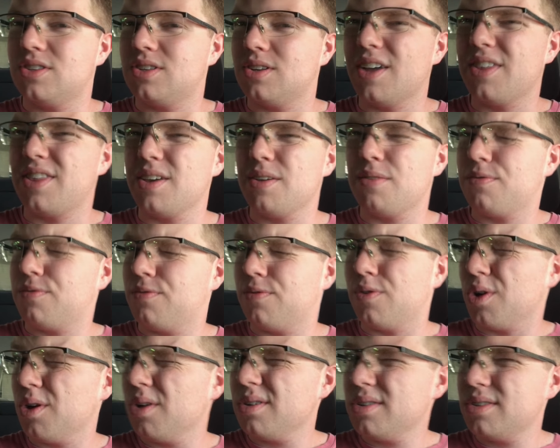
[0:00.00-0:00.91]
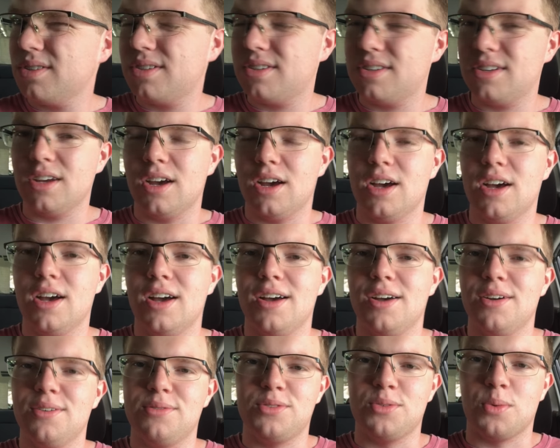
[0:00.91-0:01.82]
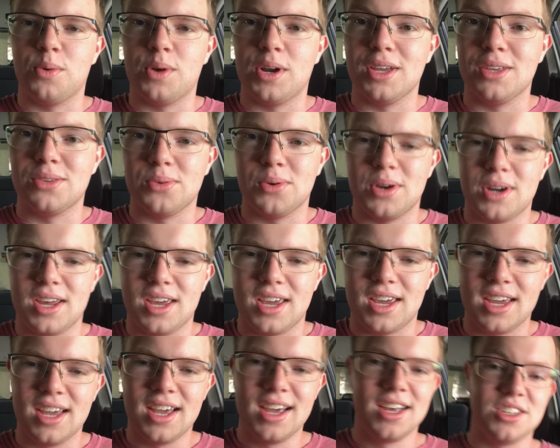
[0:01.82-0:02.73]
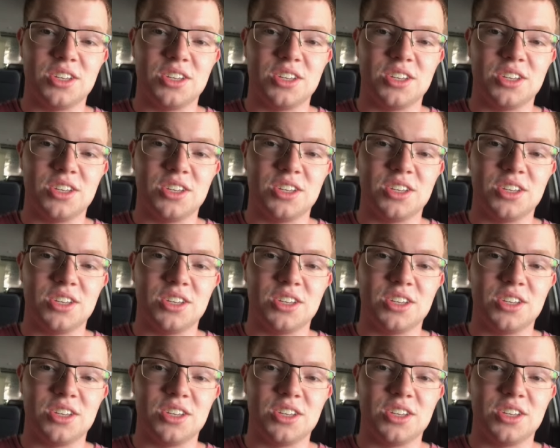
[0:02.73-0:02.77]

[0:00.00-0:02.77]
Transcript: I think 1st of 2020.